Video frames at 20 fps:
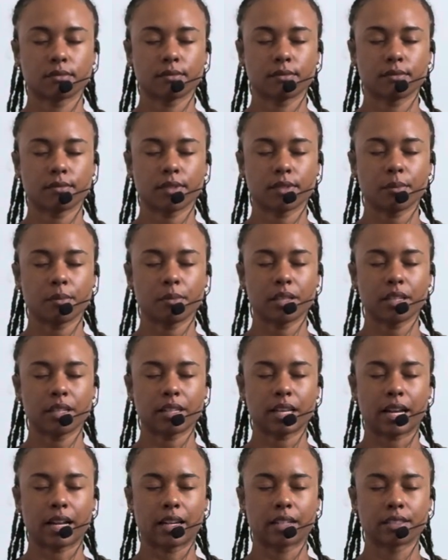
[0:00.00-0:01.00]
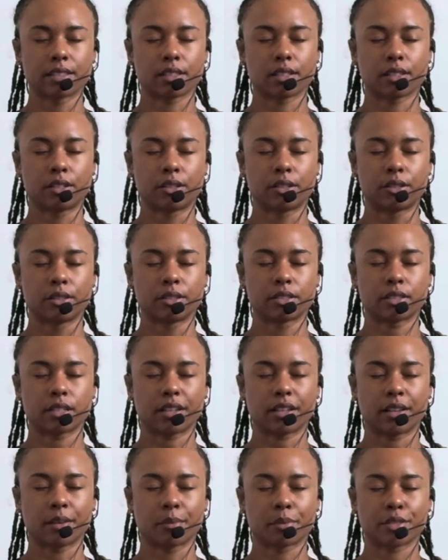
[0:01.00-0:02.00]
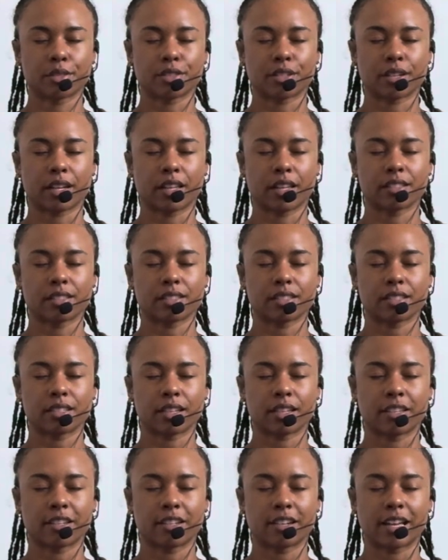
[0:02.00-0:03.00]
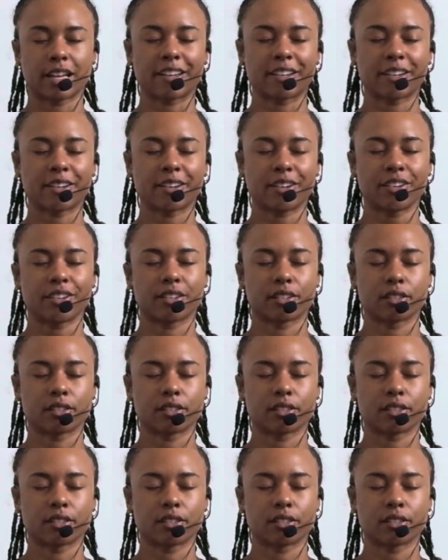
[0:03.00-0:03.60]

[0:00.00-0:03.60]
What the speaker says: And blink the eyes closed and put your hands together at your heart.